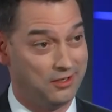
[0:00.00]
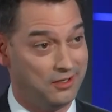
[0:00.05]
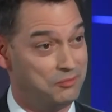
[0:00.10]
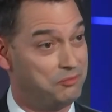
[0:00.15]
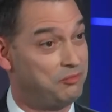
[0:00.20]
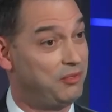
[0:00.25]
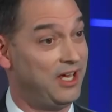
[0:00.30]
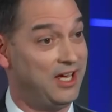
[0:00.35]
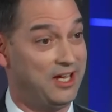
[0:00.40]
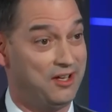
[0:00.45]
it,
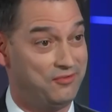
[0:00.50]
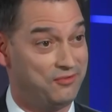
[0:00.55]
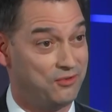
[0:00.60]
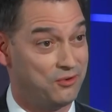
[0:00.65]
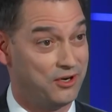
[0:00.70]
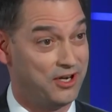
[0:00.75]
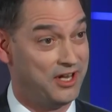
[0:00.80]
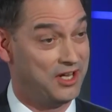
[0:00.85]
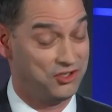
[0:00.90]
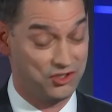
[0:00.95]
pay
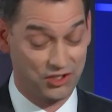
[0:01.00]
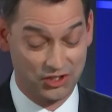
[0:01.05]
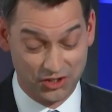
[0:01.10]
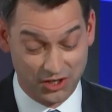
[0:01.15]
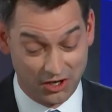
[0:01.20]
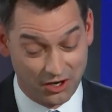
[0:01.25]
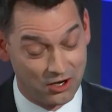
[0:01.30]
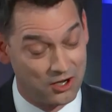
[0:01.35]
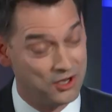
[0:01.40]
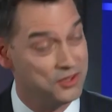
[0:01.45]
for it. It's
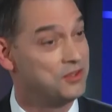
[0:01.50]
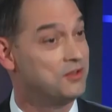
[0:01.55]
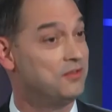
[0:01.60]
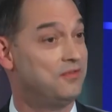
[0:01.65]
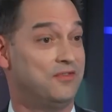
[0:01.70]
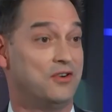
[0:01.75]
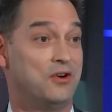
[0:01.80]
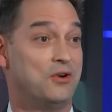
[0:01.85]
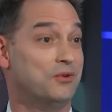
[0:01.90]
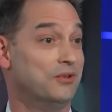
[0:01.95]
just on the
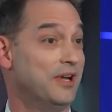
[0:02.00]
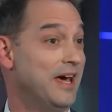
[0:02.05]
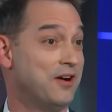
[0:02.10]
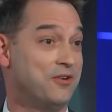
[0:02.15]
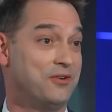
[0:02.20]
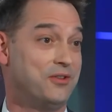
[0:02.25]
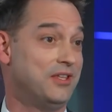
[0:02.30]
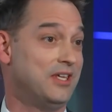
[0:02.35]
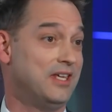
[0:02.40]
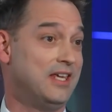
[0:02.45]
phone,
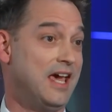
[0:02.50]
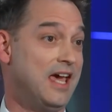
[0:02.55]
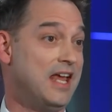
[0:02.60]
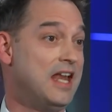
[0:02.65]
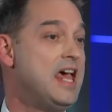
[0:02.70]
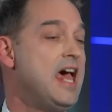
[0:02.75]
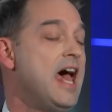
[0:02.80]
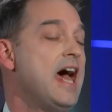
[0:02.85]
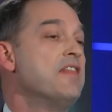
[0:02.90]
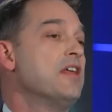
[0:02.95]
out of the gate,
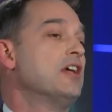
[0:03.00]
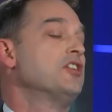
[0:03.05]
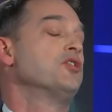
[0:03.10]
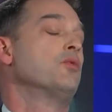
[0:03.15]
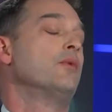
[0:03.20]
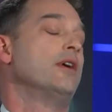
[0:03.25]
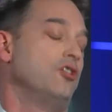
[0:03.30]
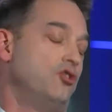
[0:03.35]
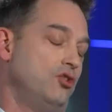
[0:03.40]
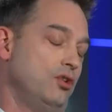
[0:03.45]
and that's
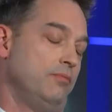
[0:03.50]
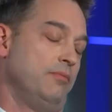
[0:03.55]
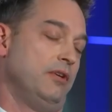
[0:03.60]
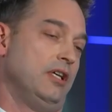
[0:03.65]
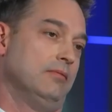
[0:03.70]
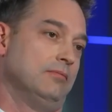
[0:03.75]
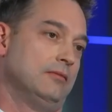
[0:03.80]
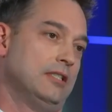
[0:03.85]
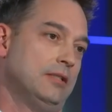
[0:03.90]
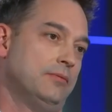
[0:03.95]
the way it should be,
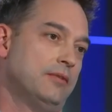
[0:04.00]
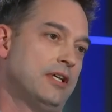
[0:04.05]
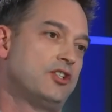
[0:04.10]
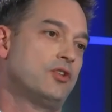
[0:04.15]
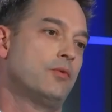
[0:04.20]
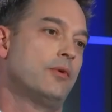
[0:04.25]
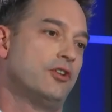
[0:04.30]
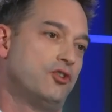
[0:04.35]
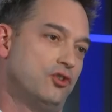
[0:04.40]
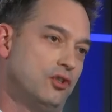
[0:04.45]
right? That's
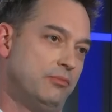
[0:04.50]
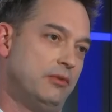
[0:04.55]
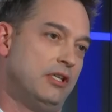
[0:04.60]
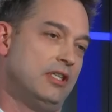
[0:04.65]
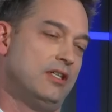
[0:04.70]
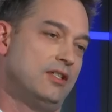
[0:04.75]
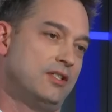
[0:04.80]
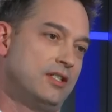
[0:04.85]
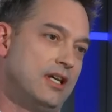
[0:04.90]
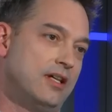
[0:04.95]
the way it should be
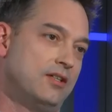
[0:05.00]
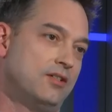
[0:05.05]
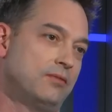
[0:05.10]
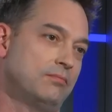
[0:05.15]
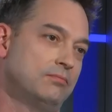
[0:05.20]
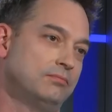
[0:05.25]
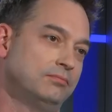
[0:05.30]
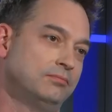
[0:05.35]
these days.